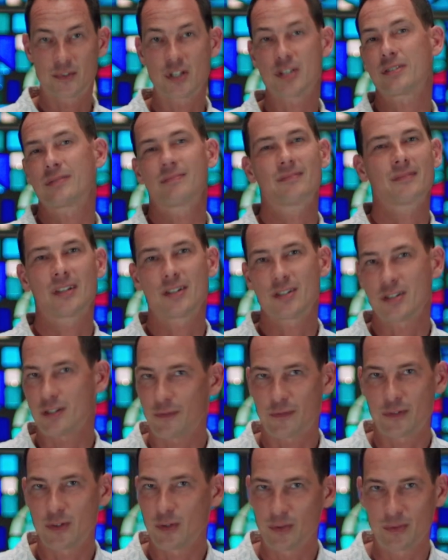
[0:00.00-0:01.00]
Just a
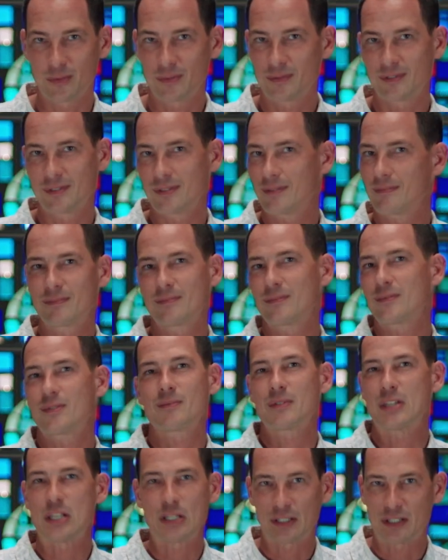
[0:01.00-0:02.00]
few
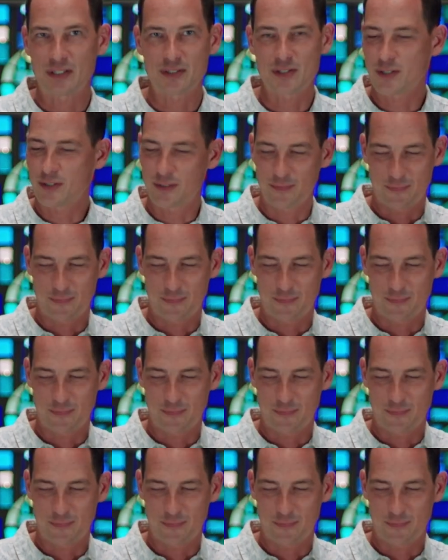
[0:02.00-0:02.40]
healings.